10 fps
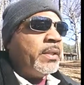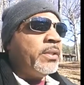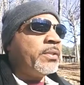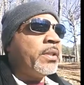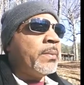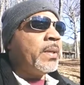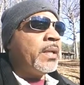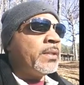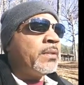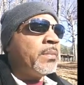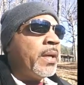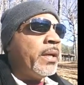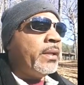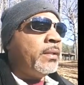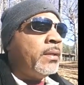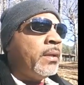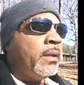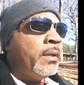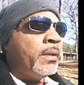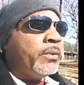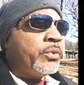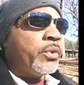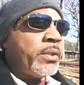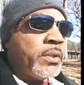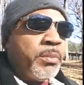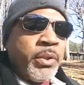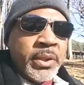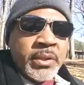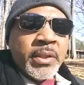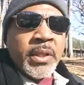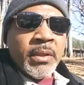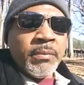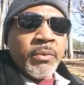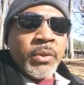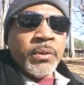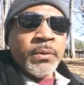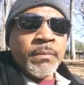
and your subconscious mind starts to put it together for you.